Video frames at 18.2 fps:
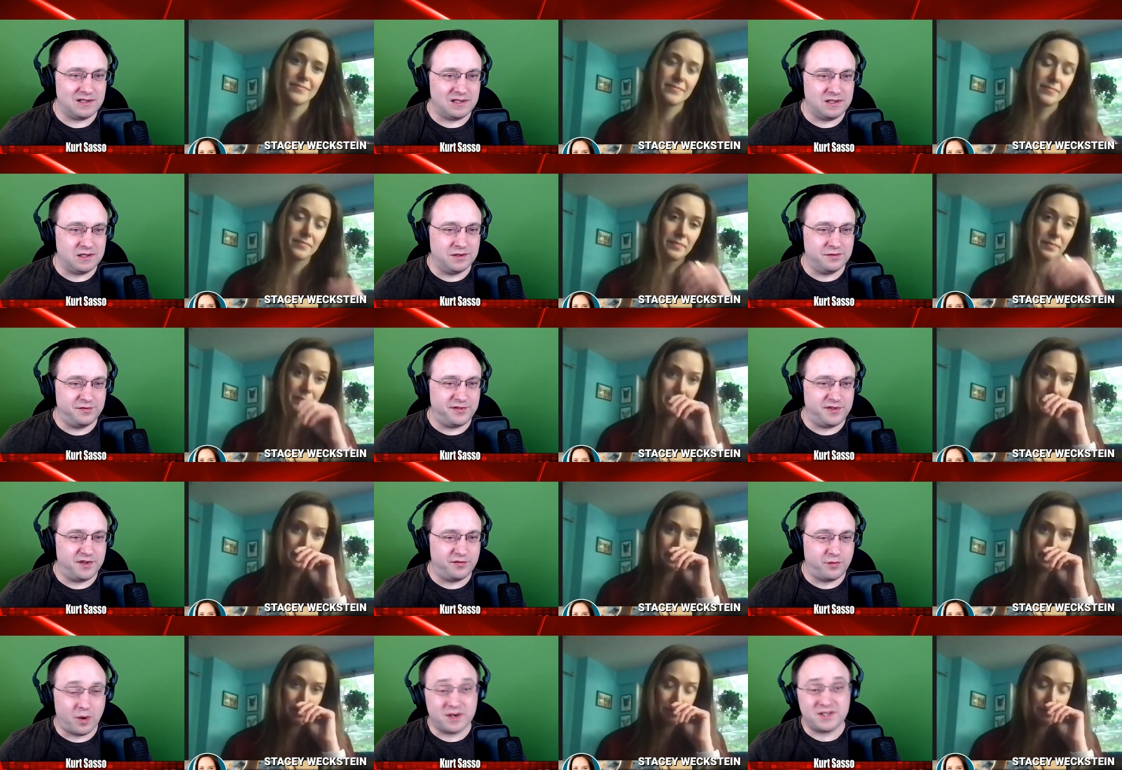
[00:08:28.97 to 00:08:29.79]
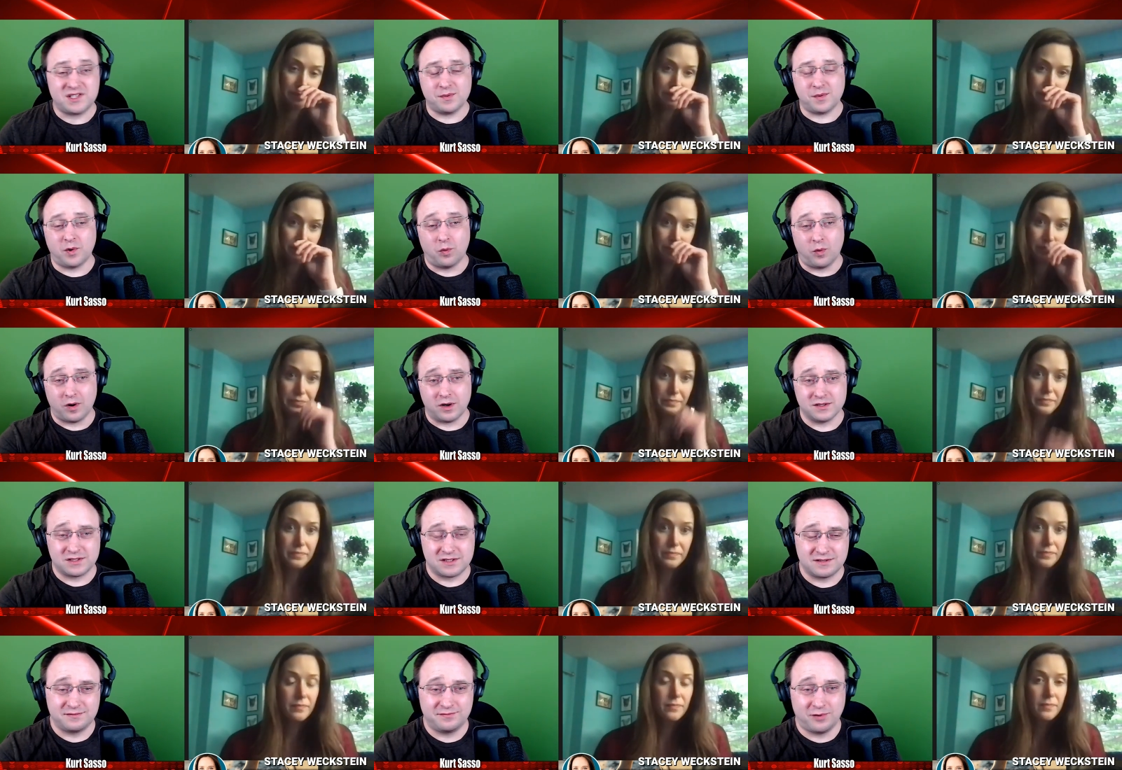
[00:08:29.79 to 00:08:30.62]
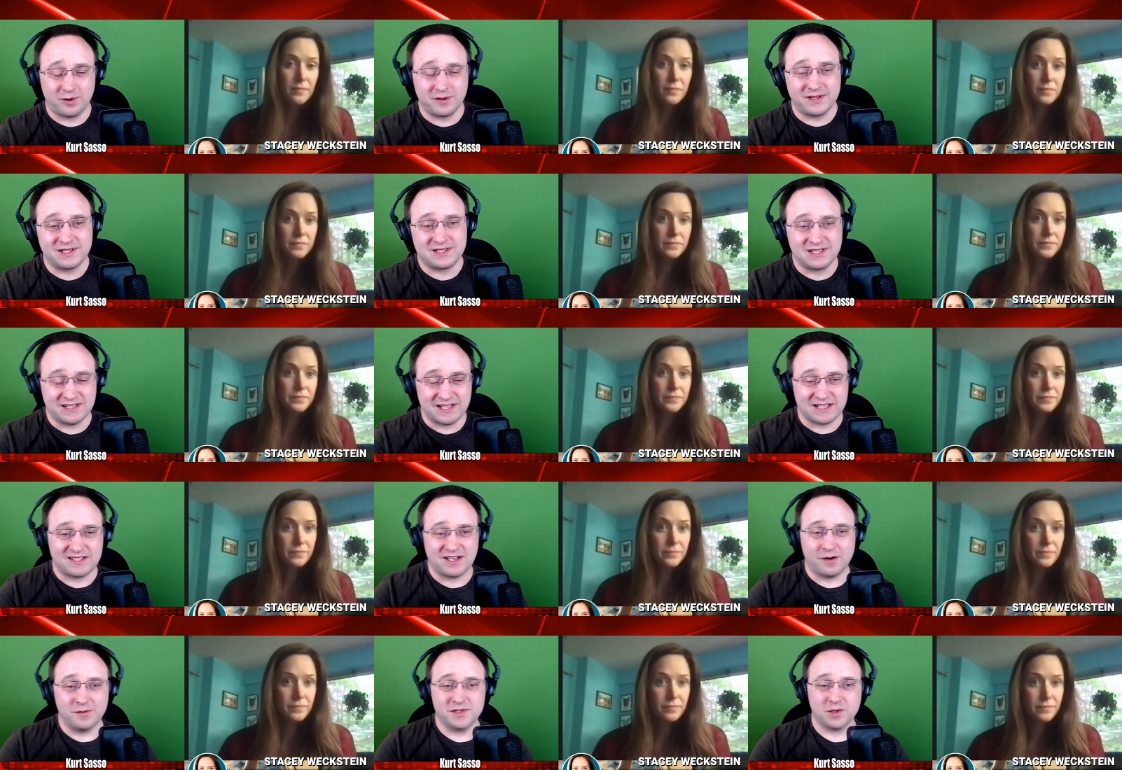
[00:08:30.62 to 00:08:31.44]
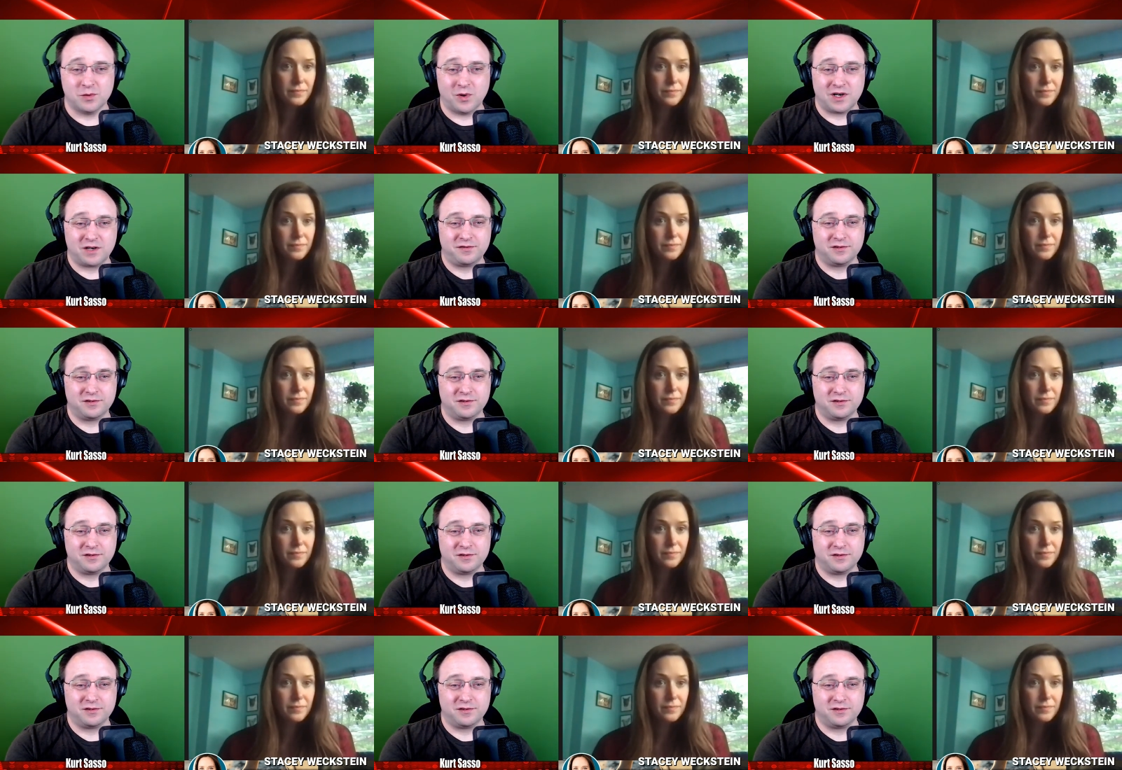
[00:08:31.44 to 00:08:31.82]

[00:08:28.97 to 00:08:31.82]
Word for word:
Speaker 1: you've you've won some awards for this, and that's always a wonderful